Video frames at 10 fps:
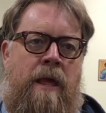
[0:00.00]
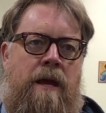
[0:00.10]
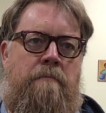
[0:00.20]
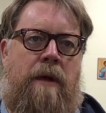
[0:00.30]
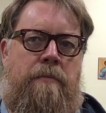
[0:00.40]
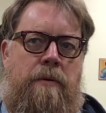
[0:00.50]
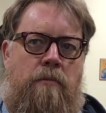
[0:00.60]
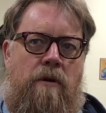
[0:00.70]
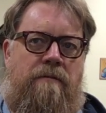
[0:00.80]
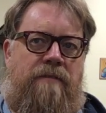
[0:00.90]
It might be
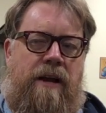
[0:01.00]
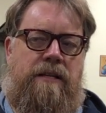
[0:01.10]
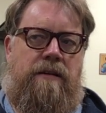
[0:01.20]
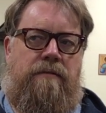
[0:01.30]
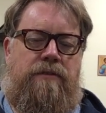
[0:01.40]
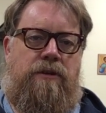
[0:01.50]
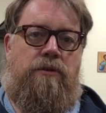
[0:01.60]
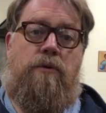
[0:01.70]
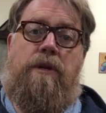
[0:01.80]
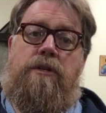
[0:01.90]
more effective to
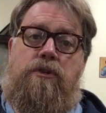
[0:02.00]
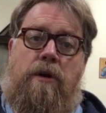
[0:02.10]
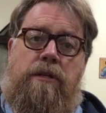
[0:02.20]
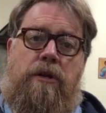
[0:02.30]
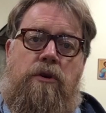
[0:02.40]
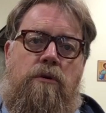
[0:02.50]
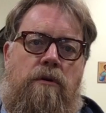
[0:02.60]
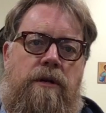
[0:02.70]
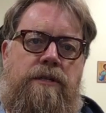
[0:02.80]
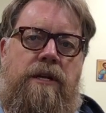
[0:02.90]
do an instructed
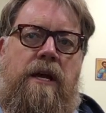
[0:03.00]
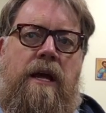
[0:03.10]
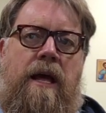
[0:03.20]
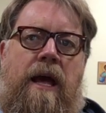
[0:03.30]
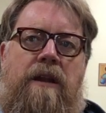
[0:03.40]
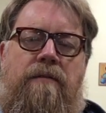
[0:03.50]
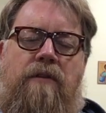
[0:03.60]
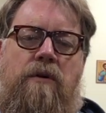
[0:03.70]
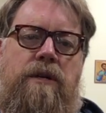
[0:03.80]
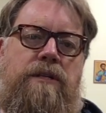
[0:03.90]
Eucharist and to
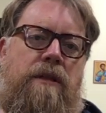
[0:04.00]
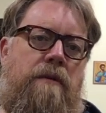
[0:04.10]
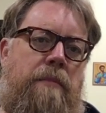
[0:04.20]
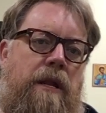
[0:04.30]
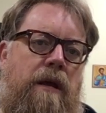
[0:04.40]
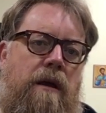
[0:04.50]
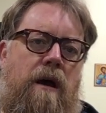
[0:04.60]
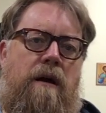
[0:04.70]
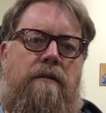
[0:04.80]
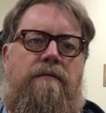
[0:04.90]
focus on the meaning
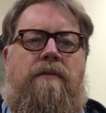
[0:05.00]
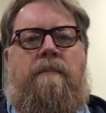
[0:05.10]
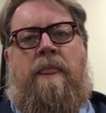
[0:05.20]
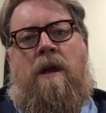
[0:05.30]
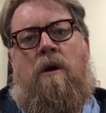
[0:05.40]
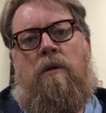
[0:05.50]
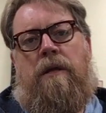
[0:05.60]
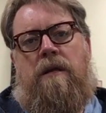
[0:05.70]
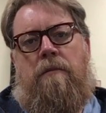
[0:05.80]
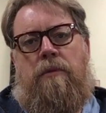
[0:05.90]
of
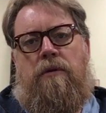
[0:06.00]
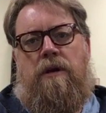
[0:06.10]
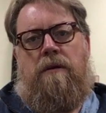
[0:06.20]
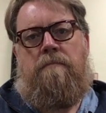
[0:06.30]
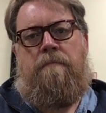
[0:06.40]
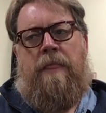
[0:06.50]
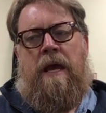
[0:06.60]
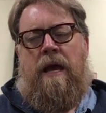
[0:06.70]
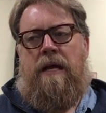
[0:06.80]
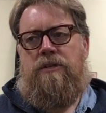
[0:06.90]
Holy Communion.
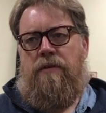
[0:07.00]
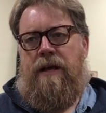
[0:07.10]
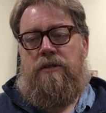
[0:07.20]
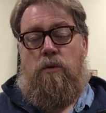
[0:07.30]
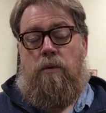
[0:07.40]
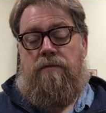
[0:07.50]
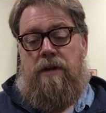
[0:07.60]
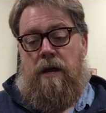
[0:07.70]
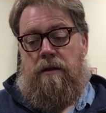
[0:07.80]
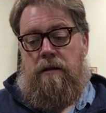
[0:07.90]
And so that's what we've
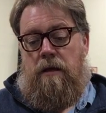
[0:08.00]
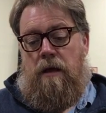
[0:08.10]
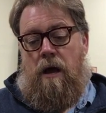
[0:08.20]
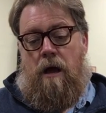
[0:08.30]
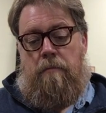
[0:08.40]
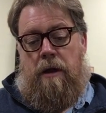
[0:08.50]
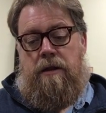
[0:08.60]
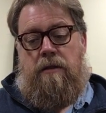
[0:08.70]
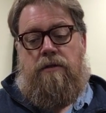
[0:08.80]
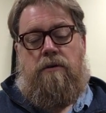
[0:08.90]
done. On
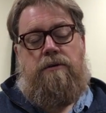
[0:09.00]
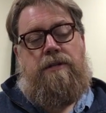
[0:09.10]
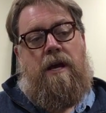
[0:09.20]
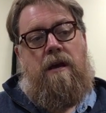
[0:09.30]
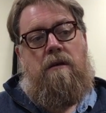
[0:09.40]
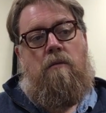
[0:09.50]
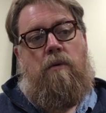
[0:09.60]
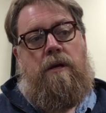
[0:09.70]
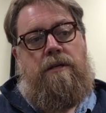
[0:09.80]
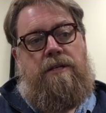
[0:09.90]
Maundy Thursday,
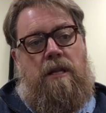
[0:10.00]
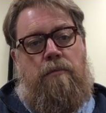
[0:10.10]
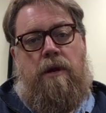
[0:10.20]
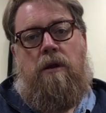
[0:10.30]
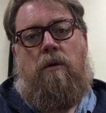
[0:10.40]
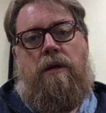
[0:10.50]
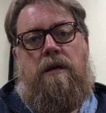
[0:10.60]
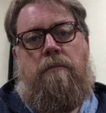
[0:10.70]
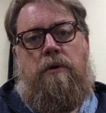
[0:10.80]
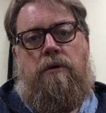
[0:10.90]
we celebrate Holy
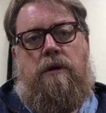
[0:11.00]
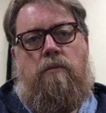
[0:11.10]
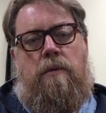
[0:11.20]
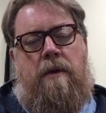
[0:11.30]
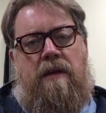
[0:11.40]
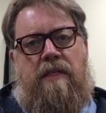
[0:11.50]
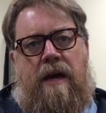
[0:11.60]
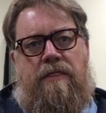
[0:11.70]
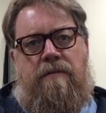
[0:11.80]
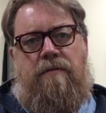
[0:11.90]
Communion. We make
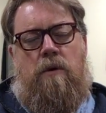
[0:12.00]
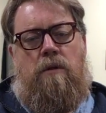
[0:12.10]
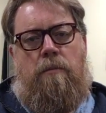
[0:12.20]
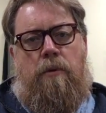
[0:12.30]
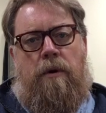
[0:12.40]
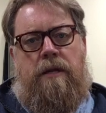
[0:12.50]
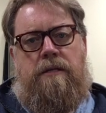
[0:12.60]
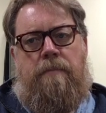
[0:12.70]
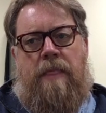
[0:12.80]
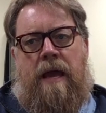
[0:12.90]
that the focal
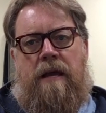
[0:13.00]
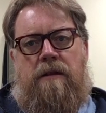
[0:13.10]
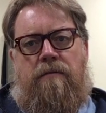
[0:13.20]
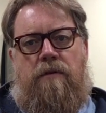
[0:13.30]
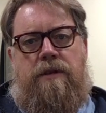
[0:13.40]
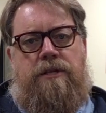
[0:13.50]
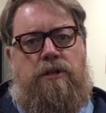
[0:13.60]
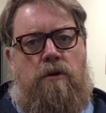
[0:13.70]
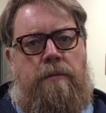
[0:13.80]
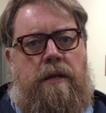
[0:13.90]
point. And for the
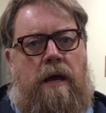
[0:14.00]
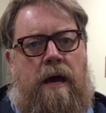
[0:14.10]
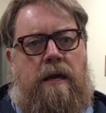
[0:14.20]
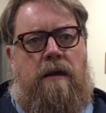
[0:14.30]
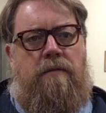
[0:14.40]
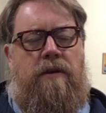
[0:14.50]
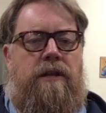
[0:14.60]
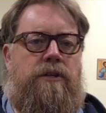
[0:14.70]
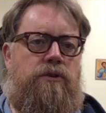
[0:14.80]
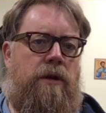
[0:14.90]
sermon, I give an
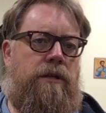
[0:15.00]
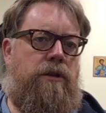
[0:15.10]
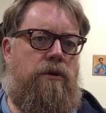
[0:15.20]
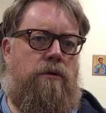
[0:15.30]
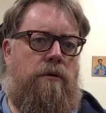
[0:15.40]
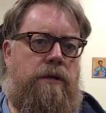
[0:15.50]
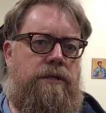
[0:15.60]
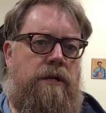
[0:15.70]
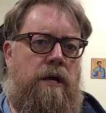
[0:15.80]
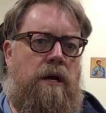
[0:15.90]
instructed
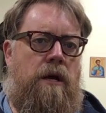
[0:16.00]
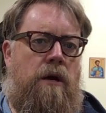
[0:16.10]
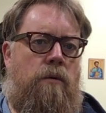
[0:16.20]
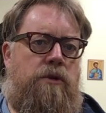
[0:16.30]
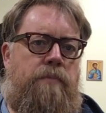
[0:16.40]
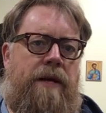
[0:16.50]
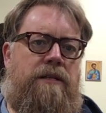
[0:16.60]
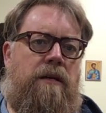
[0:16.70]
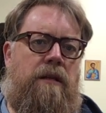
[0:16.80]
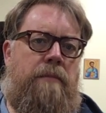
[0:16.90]
Eucharist, which
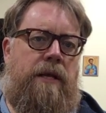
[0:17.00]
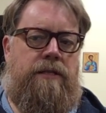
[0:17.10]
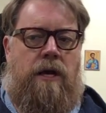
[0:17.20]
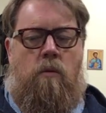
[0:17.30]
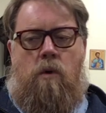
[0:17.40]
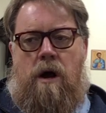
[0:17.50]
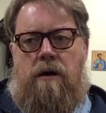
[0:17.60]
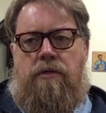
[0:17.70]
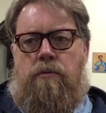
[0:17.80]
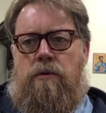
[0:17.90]
basically means I
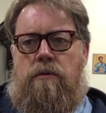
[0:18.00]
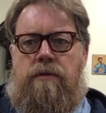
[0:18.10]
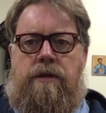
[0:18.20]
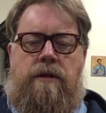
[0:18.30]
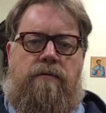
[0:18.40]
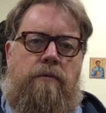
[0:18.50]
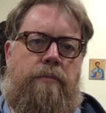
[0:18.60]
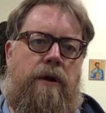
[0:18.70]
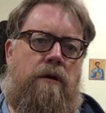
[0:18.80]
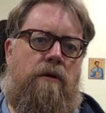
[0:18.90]
walk through the different
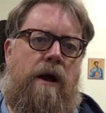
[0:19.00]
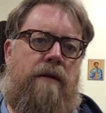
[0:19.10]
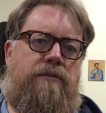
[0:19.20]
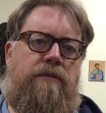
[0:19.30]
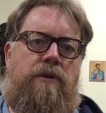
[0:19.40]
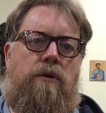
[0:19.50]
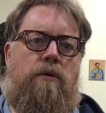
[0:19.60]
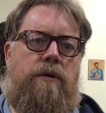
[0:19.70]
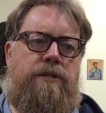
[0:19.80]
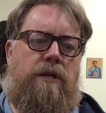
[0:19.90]
paragraphs of the
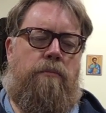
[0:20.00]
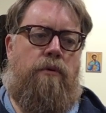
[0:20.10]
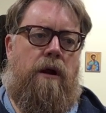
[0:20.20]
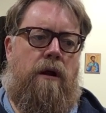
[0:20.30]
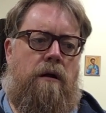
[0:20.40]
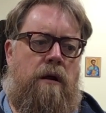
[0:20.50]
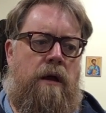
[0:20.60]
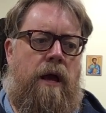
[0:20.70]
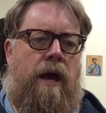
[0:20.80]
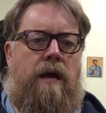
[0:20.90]
Eucharistic prayer
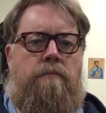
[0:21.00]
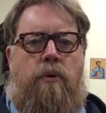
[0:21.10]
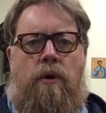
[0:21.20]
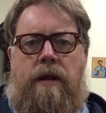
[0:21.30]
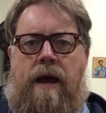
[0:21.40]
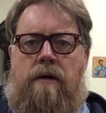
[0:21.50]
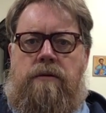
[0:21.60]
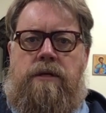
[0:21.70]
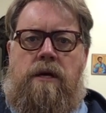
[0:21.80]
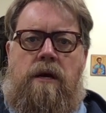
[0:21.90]
and point
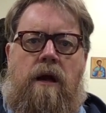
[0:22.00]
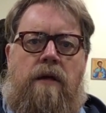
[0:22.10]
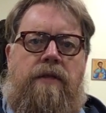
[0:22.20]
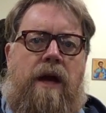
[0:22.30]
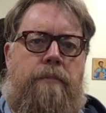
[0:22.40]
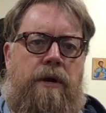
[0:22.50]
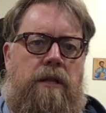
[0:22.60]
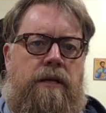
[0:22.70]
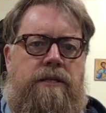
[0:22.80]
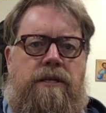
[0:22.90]
out the
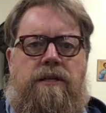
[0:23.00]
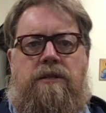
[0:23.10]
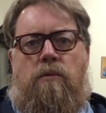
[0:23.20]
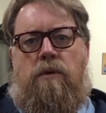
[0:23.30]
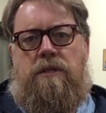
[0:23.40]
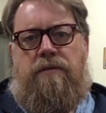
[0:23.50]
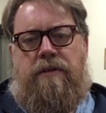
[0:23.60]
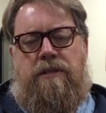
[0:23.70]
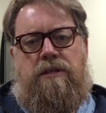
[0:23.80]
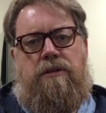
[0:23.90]
epiclesis, the words of
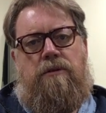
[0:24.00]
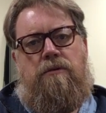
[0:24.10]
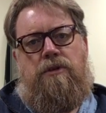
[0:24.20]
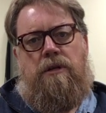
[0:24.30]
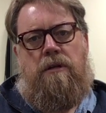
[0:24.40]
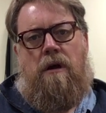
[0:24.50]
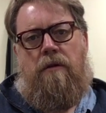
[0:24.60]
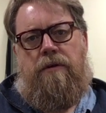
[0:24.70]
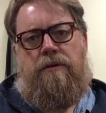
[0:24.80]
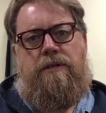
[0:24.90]
institution, all
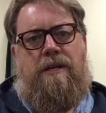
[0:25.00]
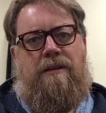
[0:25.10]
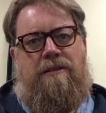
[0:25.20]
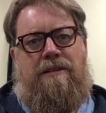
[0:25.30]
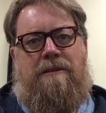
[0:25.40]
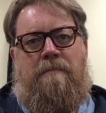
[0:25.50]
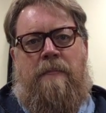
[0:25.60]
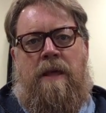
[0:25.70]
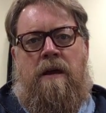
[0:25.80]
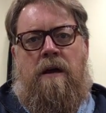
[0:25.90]
those things that
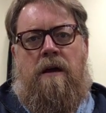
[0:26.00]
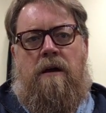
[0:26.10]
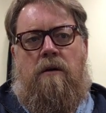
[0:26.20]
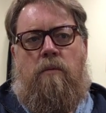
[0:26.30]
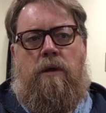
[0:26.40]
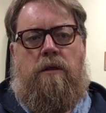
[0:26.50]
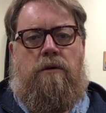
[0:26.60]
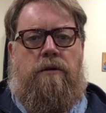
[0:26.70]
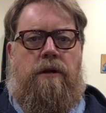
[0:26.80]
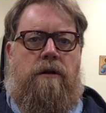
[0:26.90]
we
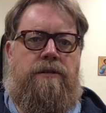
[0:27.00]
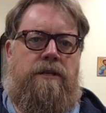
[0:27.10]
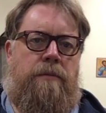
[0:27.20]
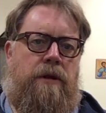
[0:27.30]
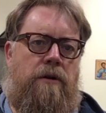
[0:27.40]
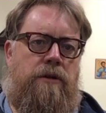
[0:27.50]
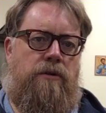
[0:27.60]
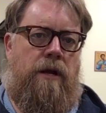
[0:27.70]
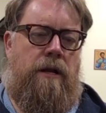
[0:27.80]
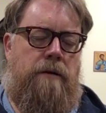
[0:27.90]
learn in our seminary
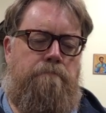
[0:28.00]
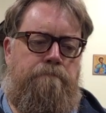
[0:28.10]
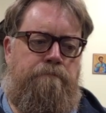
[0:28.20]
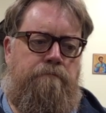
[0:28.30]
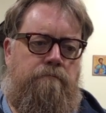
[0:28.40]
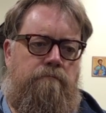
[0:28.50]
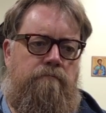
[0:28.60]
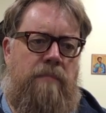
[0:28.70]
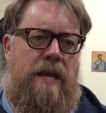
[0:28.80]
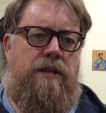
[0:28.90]
training,
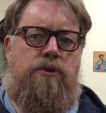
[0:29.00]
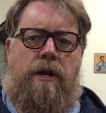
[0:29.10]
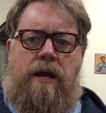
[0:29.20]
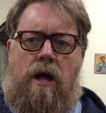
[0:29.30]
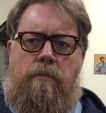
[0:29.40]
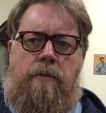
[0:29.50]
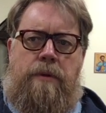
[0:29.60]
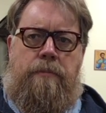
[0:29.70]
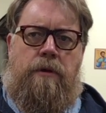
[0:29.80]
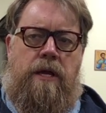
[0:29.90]
and to try to help the
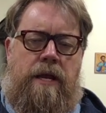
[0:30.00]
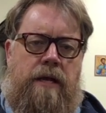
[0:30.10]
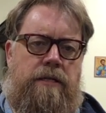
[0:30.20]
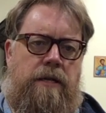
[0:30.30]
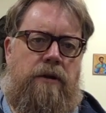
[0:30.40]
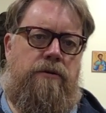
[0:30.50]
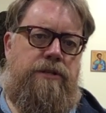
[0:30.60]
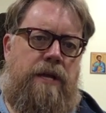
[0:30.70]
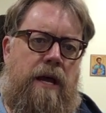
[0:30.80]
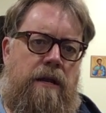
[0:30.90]
people connect and
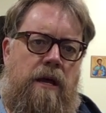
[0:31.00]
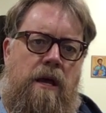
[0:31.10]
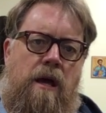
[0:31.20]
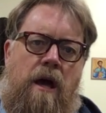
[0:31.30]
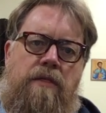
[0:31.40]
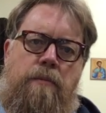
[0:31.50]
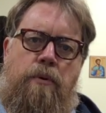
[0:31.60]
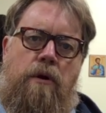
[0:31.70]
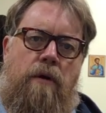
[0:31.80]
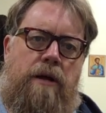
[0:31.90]
understand the
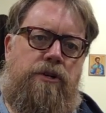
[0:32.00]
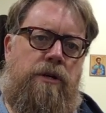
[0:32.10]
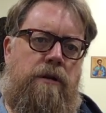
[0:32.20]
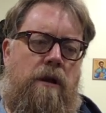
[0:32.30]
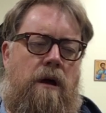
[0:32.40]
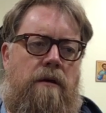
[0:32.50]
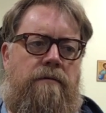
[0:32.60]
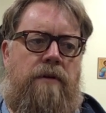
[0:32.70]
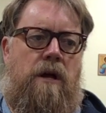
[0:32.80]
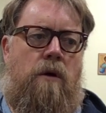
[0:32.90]
progression
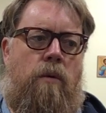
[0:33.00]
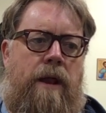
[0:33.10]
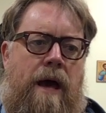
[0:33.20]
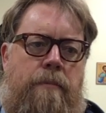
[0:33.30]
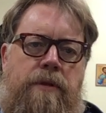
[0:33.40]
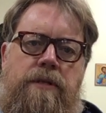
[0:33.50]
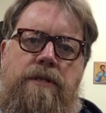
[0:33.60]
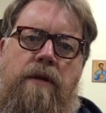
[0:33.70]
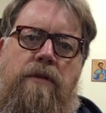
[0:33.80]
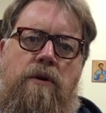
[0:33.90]
of what happens
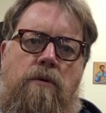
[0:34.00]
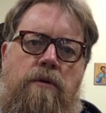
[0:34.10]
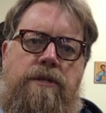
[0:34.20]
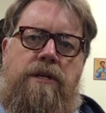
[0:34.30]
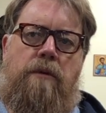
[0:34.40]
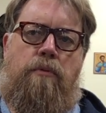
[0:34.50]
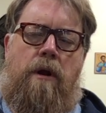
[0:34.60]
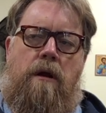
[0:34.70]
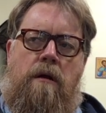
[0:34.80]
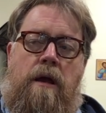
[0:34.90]
in the Eucharistic
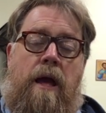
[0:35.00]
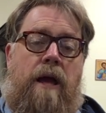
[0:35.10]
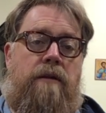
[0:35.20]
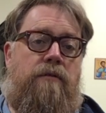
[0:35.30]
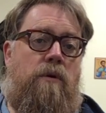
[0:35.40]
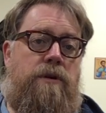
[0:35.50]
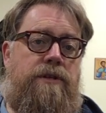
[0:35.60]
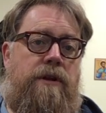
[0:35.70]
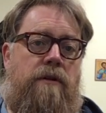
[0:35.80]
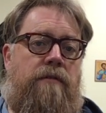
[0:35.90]
prayer, and of course
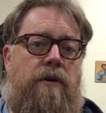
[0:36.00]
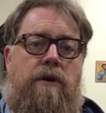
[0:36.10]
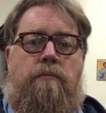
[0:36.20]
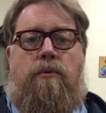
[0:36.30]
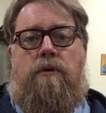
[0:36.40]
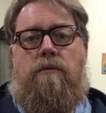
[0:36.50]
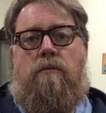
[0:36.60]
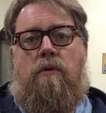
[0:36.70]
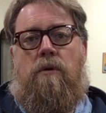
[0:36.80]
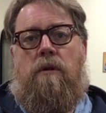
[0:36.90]
their very important
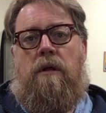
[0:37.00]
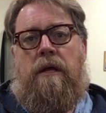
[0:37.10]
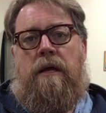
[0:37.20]
role